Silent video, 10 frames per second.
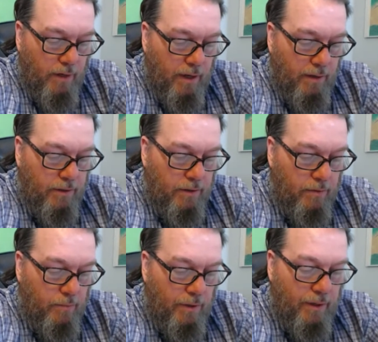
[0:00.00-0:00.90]
Uh,
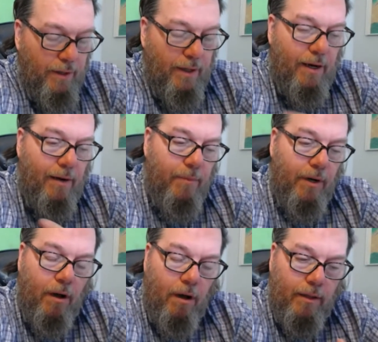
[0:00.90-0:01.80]
the one that I'm
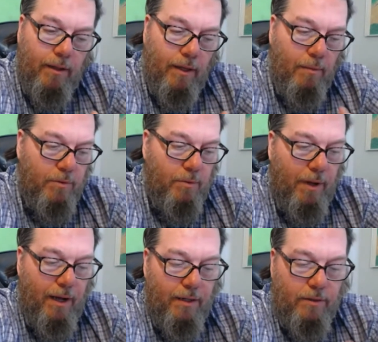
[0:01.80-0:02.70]
recalling that comes to
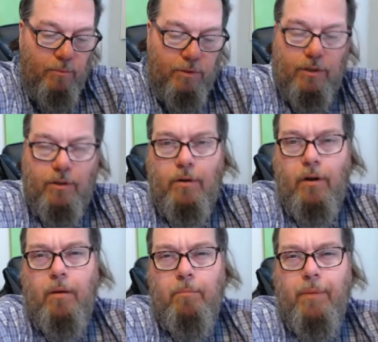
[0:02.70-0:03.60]
mind is was a,
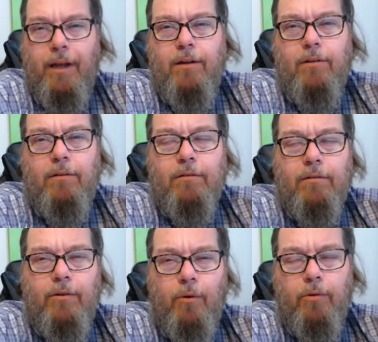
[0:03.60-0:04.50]
a male
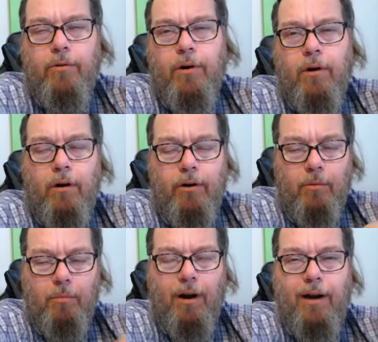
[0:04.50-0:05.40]
northern
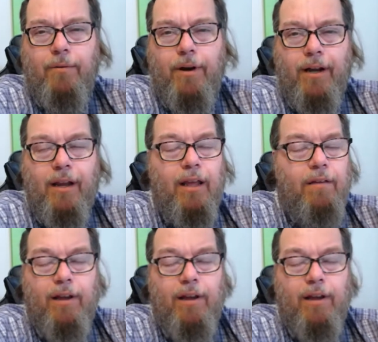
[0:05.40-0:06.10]
cardinal, bright red.